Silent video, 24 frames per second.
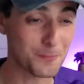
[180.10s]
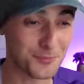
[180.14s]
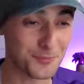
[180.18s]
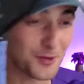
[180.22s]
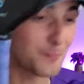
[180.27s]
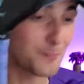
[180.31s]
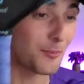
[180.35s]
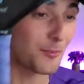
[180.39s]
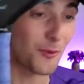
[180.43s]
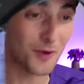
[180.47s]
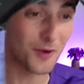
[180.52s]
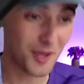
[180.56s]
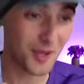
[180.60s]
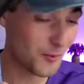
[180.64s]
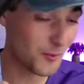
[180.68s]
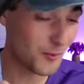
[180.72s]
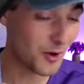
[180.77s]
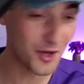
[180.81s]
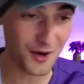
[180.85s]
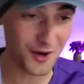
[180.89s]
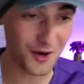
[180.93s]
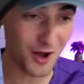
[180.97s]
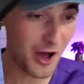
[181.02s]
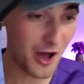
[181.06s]
the point
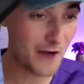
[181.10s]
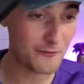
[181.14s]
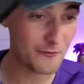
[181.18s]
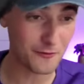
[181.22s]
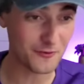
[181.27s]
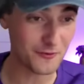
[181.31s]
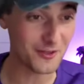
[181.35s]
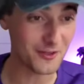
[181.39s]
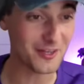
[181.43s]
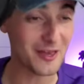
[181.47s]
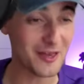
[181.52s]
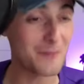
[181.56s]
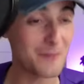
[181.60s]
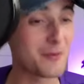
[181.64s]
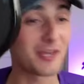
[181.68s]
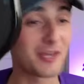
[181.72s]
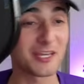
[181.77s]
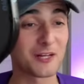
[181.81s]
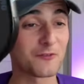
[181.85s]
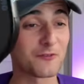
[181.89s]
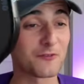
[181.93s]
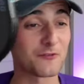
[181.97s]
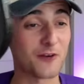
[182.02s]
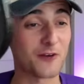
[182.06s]
0.1 off of it and make
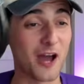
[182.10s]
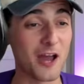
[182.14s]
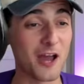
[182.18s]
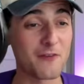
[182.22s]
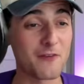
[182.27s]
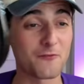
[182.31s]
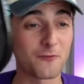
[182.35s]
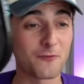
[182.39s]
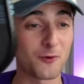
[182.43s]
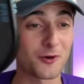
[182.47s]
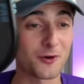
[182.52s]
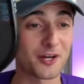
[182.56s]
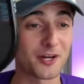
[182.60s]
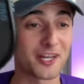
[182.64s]
it a 5.4